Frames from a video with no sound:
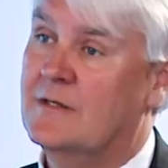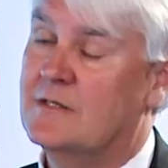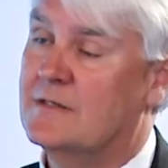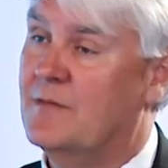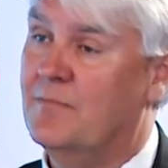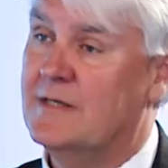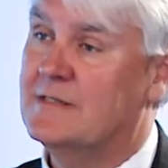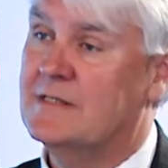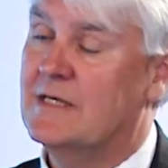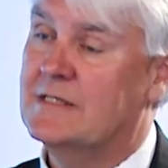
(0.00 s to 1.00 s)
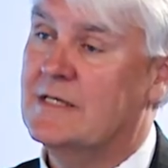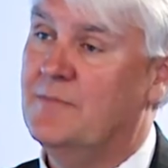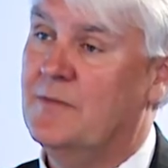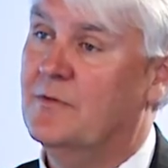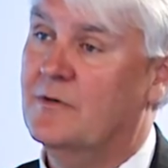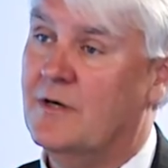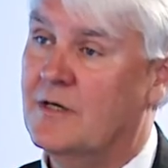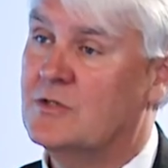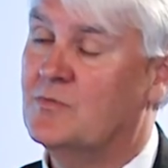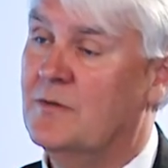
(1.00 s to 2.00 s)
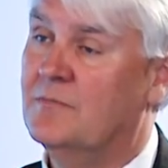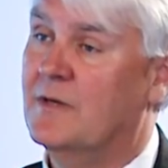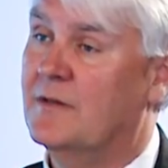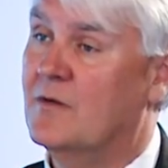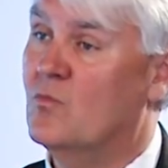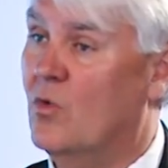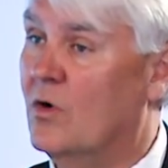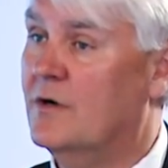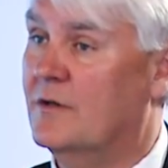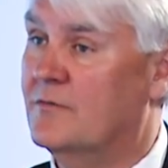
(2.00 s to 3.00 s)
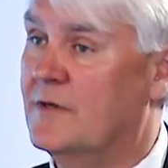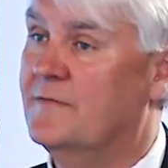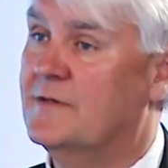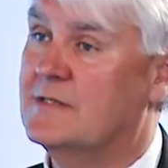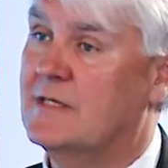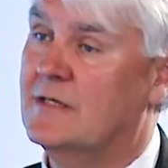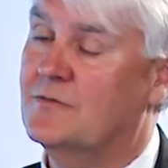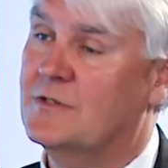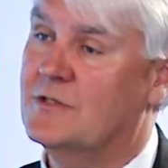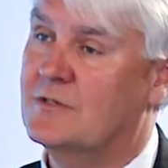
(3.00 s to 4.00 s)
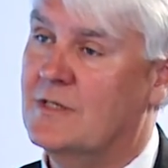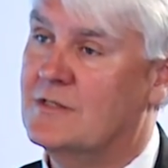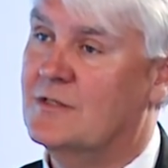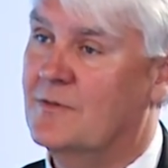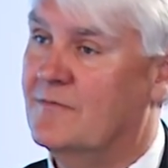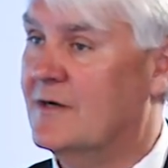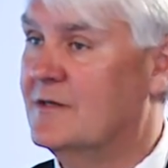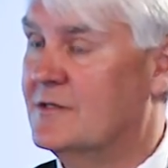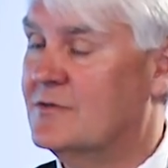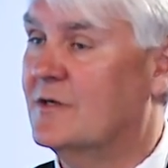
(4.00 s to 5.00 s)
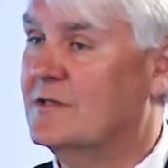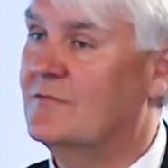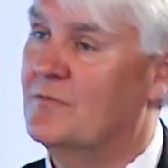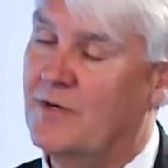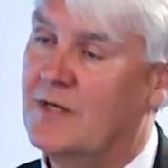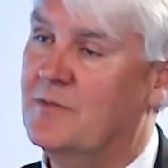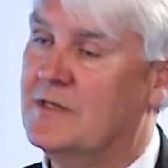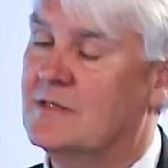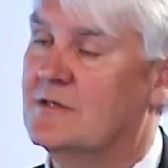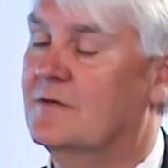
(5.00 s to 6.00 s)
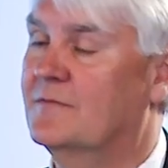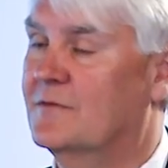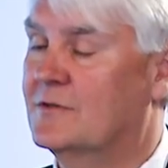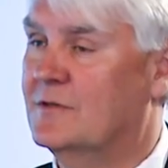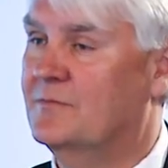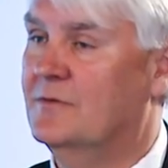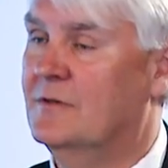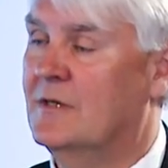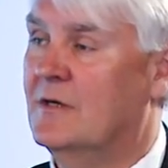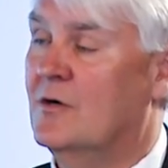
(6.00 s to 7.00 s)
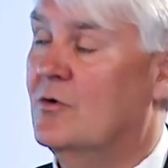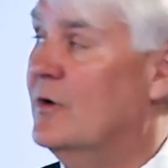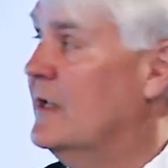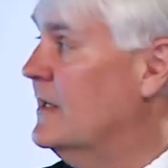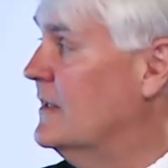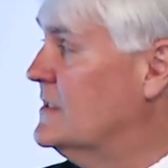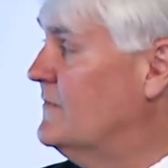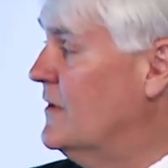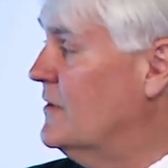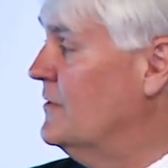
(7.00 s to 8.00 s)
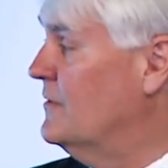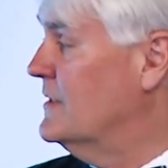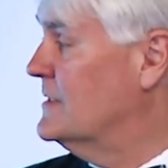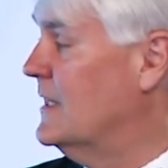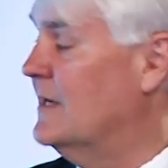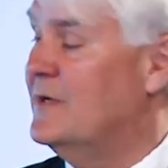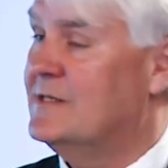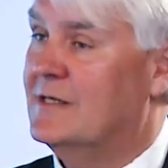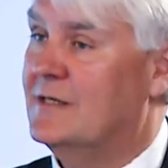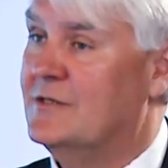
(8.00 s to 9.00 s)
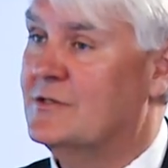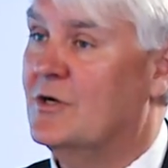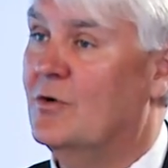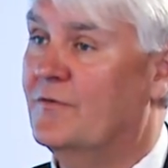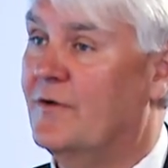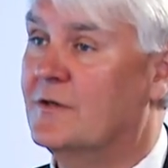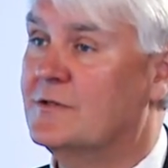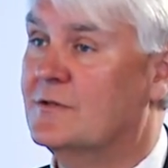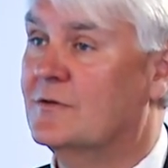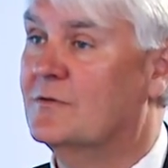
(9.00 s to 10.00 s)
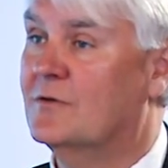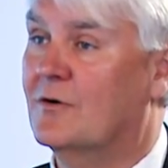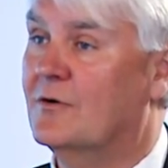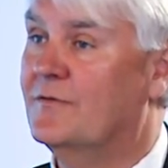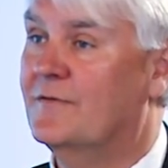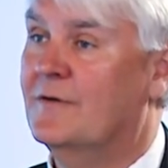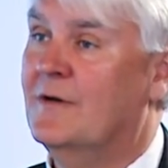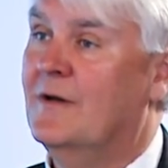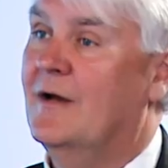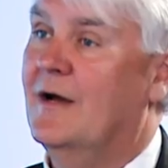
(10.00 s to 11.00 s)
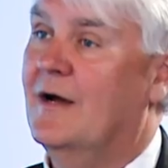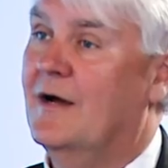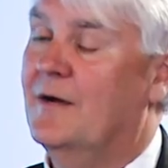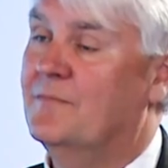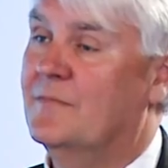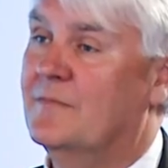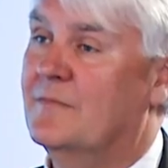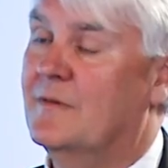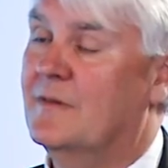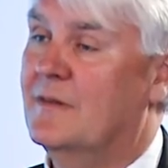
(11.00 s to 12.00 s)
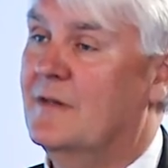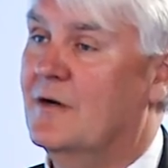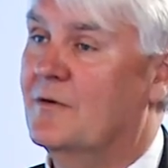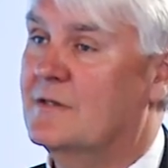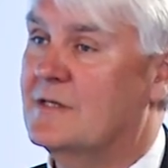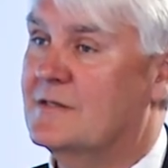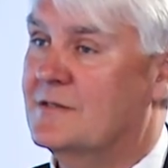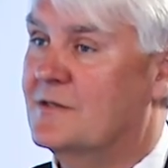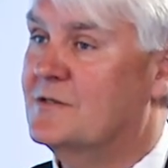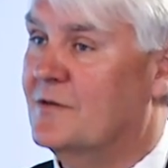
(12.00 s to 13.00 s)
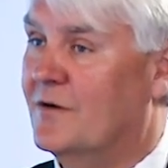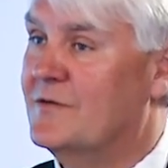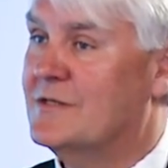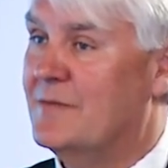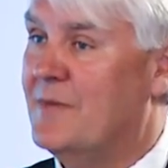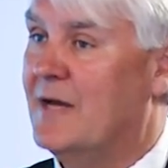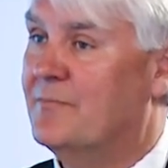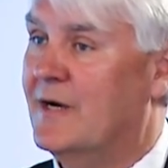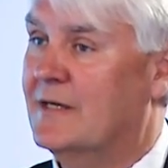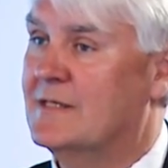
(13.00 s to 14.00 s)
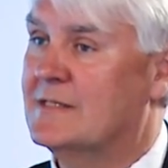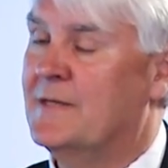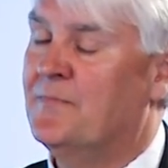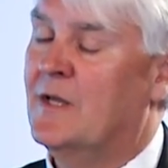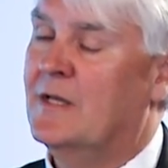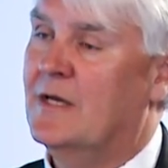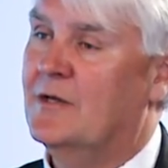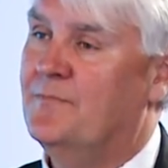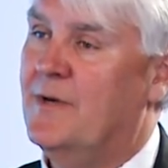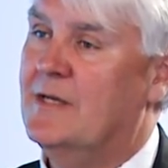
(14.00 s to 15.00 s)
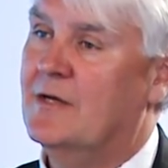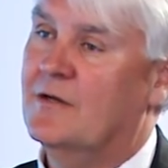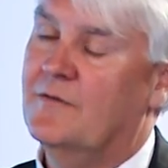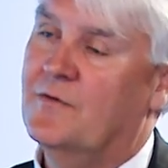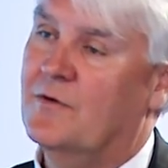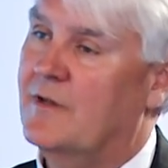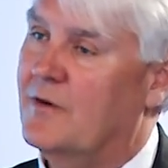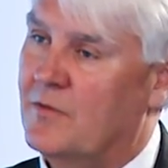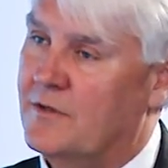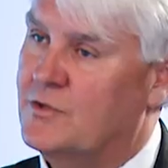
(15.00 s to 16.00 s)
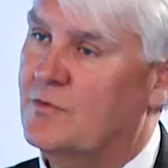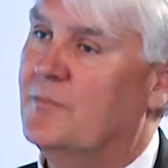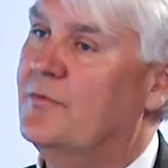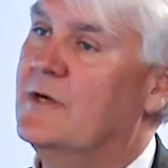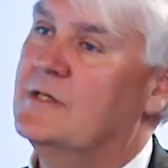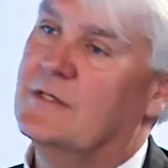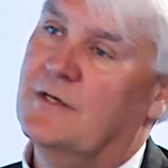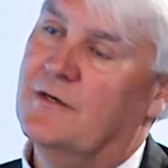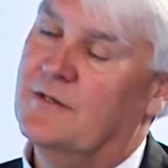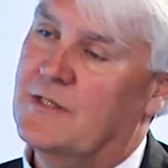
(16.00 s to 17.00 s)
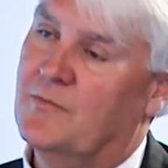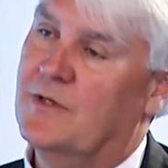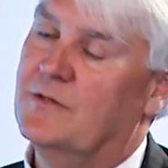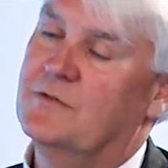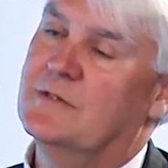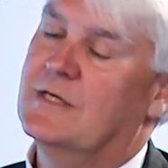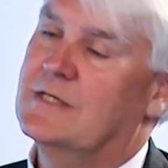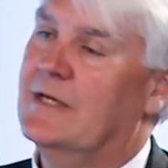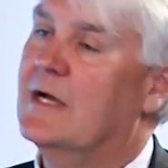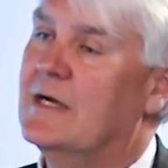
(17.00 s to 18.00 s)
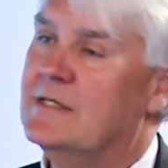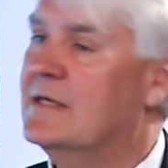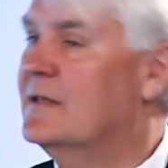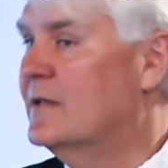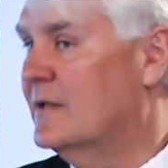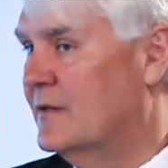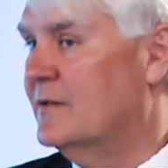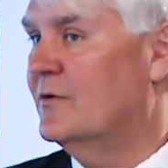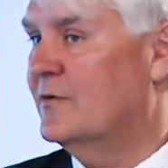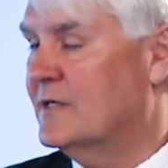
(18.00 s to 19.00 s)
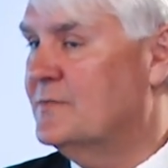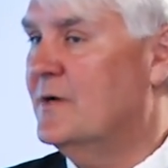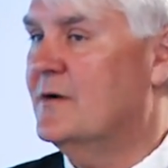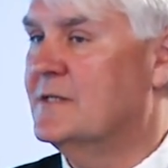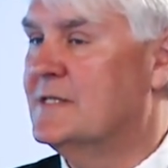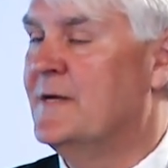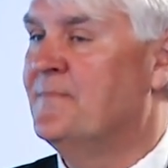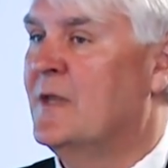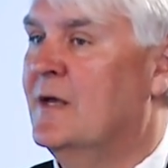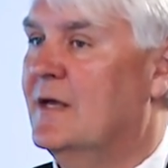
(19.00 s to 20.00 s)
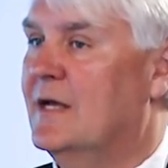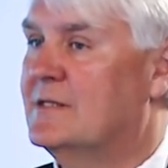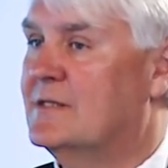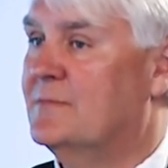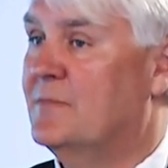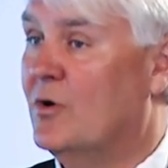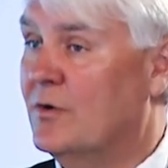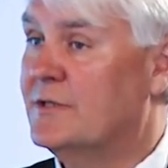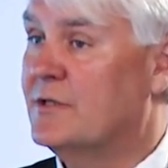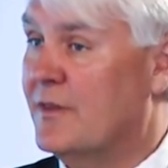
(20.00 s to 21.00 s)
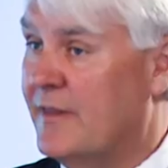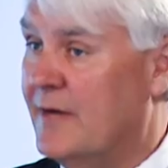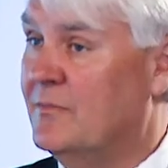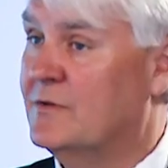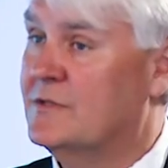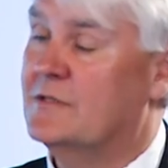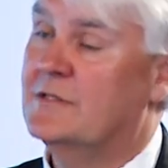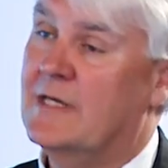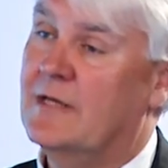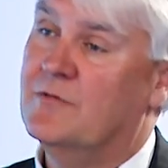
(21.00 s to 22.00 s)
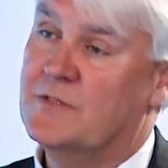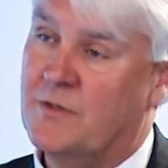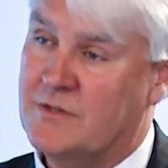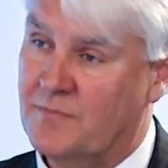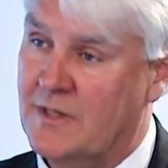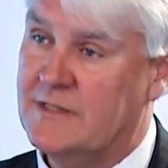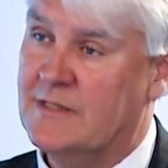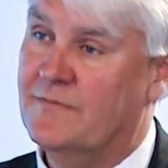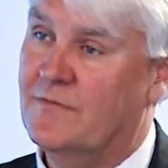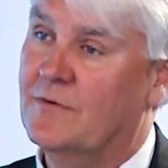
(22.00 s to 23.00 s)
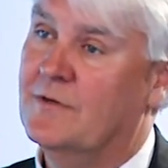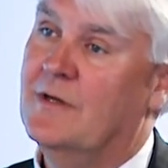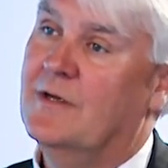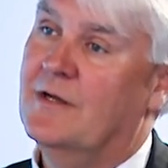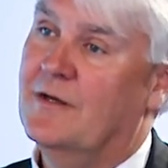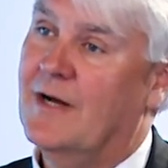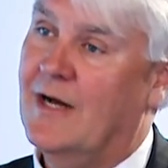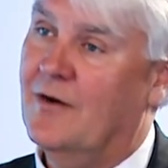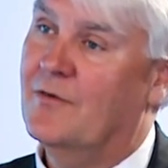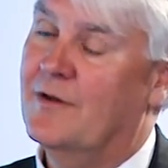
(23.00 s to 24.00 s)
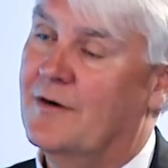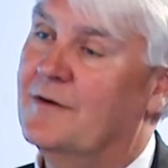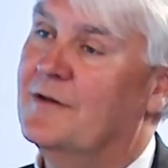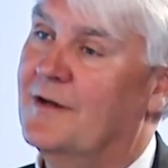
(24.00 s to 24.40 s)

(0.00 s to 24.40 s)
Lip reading: So in some places, actually, people can't swim and they walk on the reef instead, which tends to be very destructive. You break pieces off, for example. Or like in this photo, this guy basically just holds on to corals. You know, it's just obviously bad practice. Now, depending on if you're there with a tour operator or someone who's actually guiding your experience, it's beholden on them also to take responsibility for, you know, how their